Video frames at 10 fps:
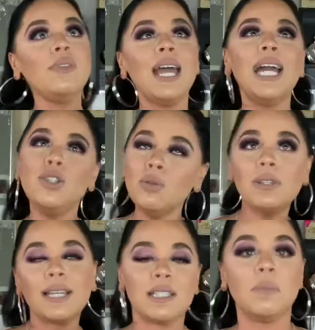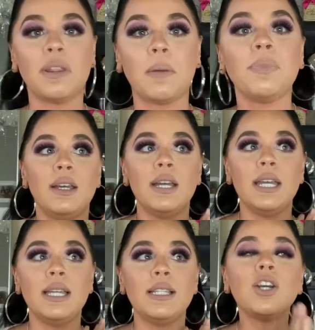I do like some of them
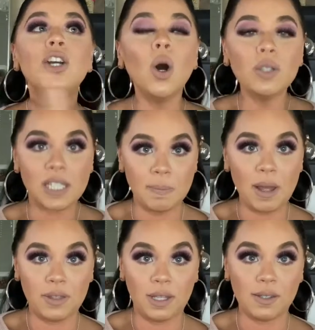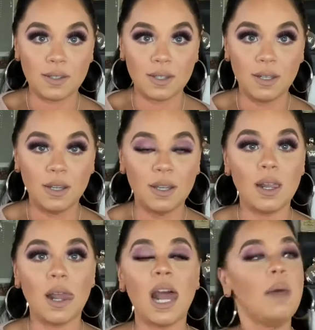go smell these.
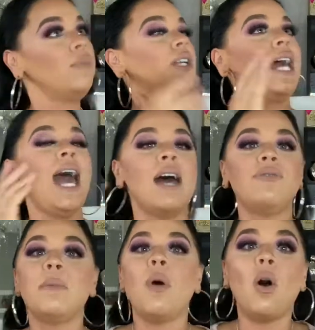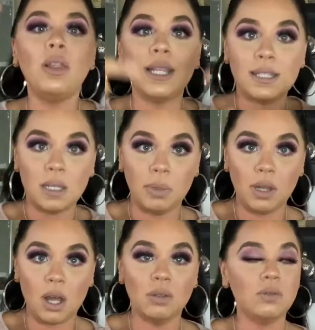I'm going to have them all listed
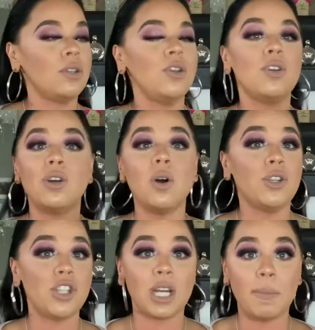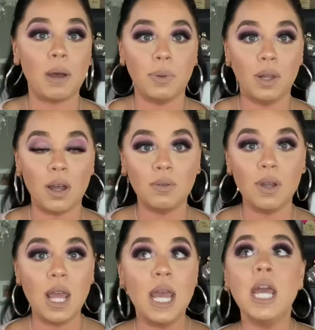below, so you can go and check them out below.
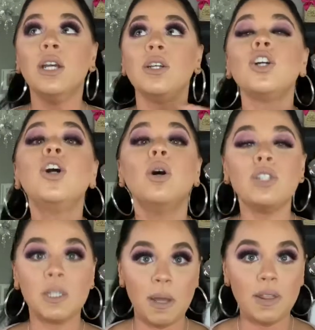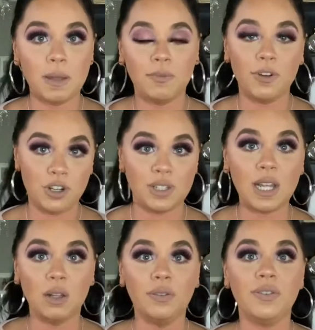Go smell them for
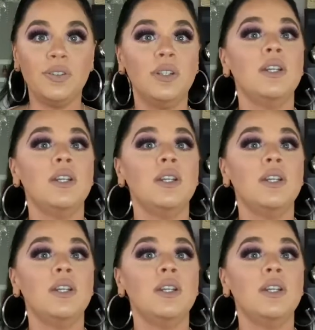yourself.